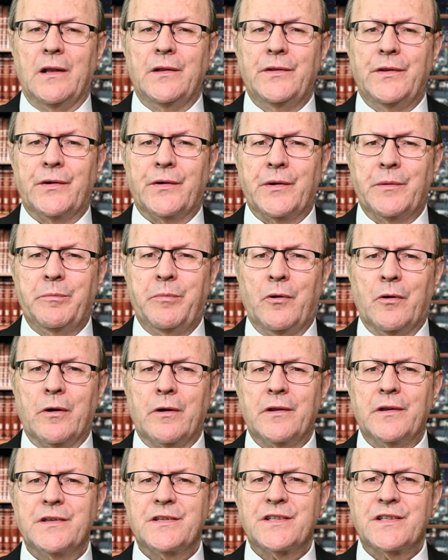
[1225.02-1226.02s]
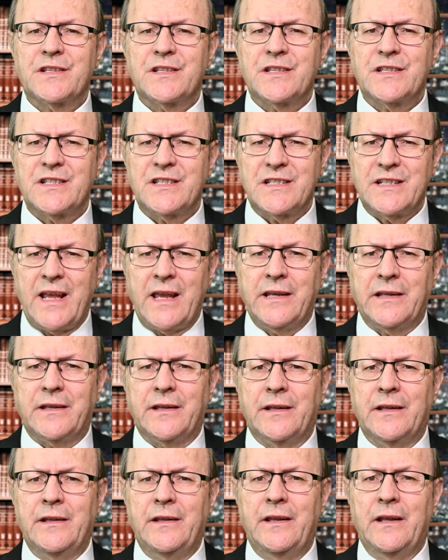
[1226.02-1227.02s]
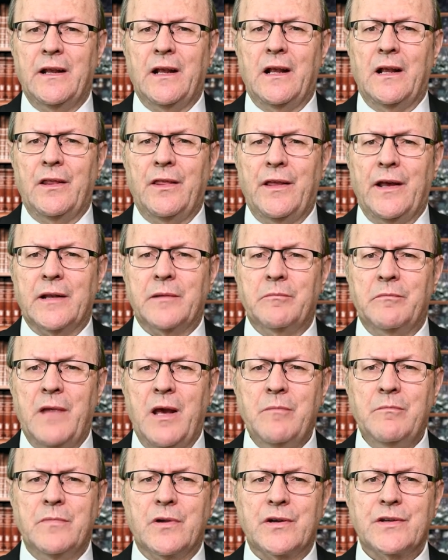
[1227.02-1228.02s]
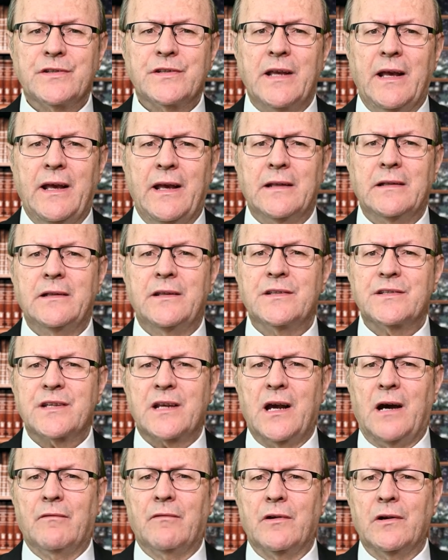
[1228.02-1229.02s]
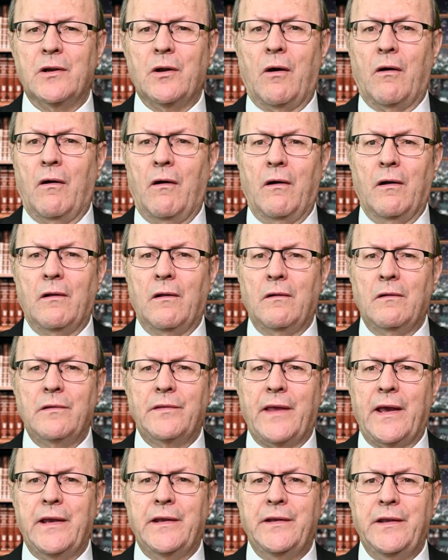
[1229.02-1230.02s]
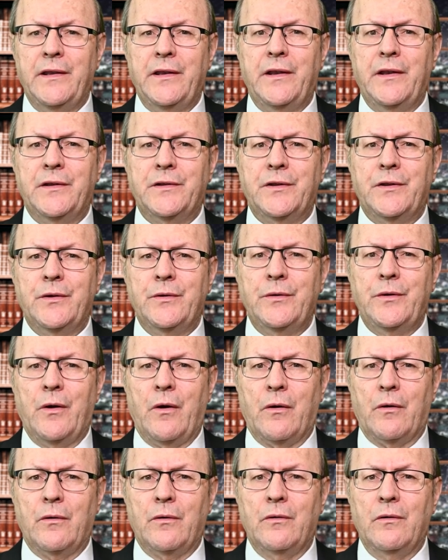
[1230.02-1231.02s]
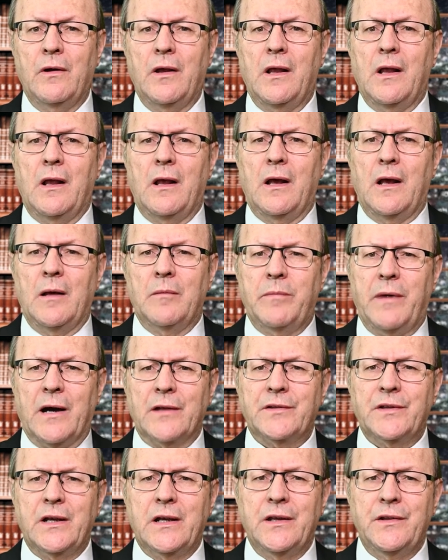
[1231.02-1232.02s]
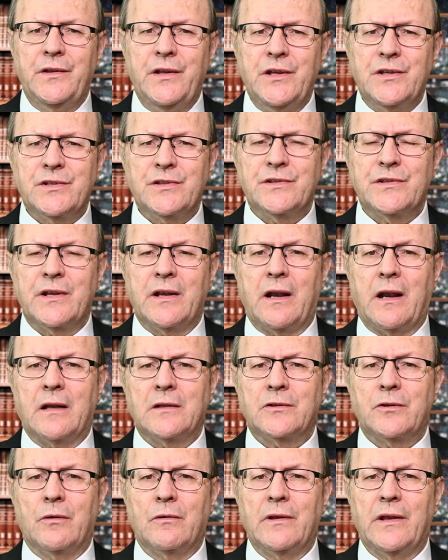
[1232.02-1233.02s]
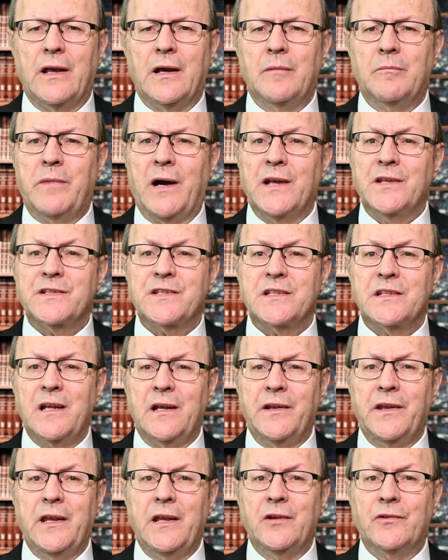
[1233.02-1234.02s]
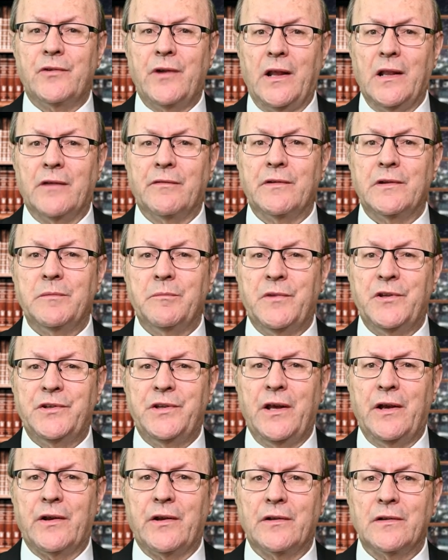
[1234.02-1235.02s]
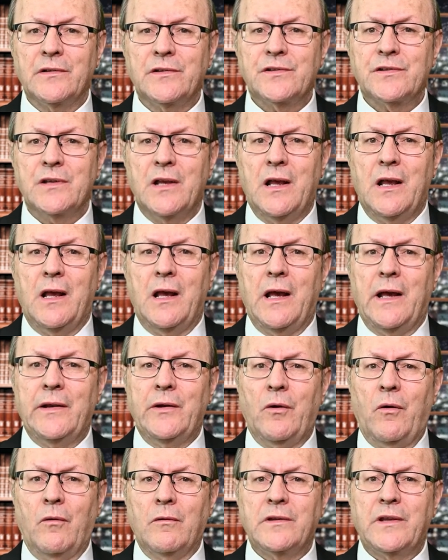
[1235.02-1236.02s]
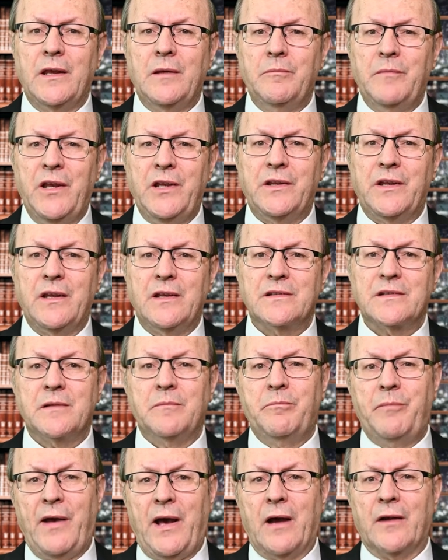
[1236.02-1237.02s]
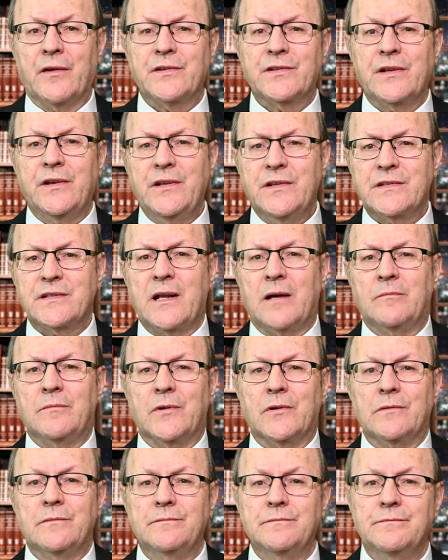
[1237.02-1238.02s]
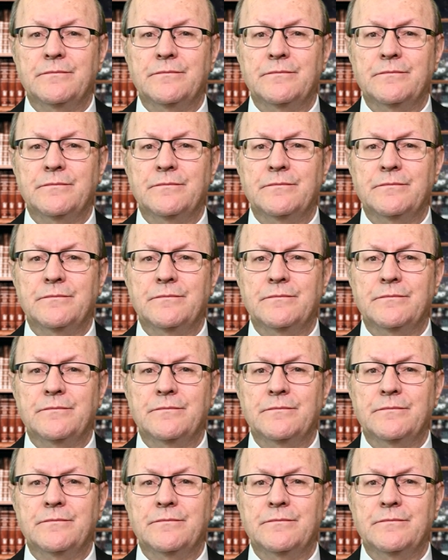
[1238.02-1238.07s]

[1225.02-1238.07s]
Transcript: The report stated that members had discovered all they needed to know about the conditions in Anatolia by studying relevant materials and holding meetings in Paris and Istanbul.